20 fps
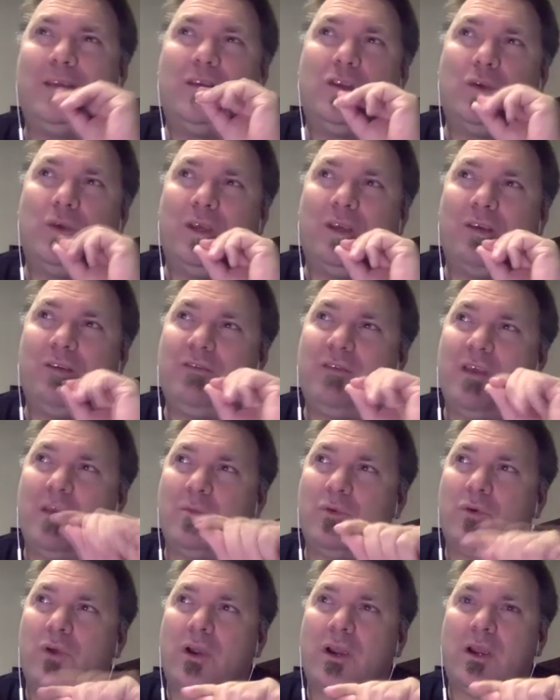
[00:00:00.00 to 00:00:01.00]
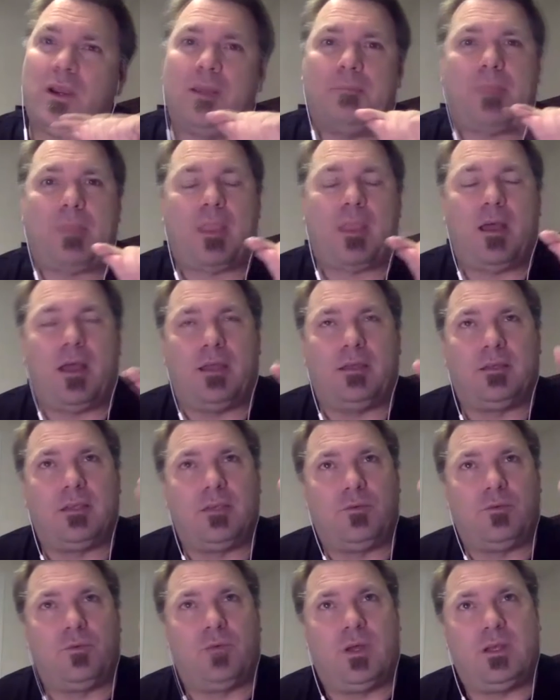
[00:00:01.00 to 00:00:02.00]
to do in February. I
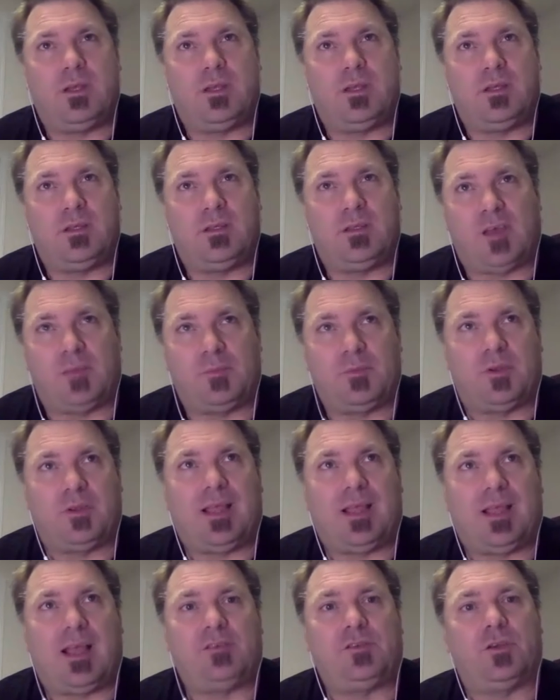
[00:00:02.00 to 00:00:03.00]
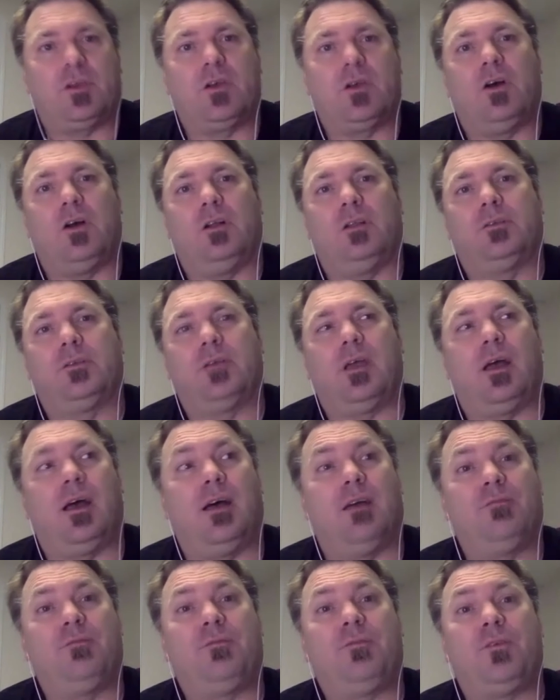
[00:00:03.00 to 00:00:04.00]
did one in December last year called
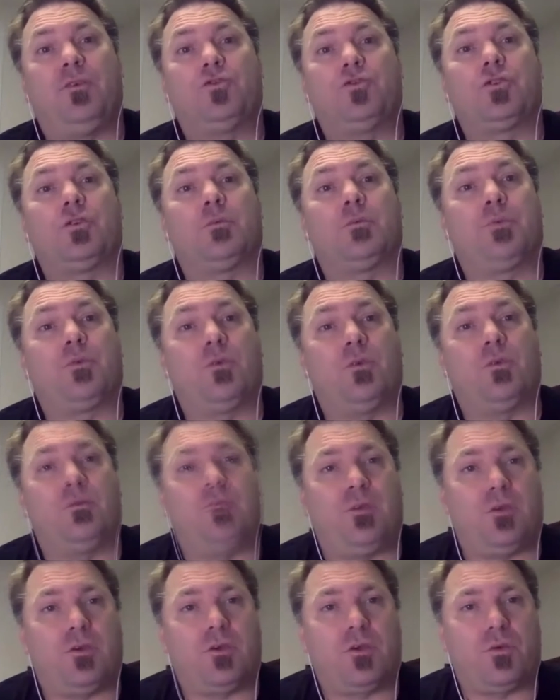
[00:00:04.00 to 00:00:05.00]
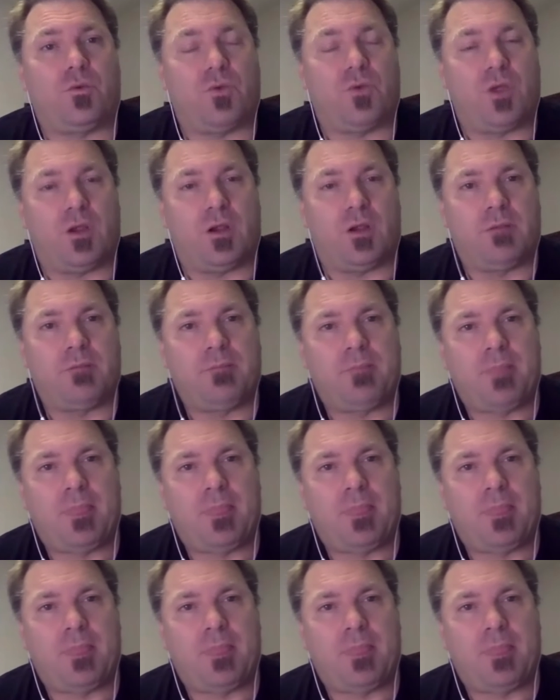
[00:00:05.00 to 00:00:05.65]
Future Proof Your Career.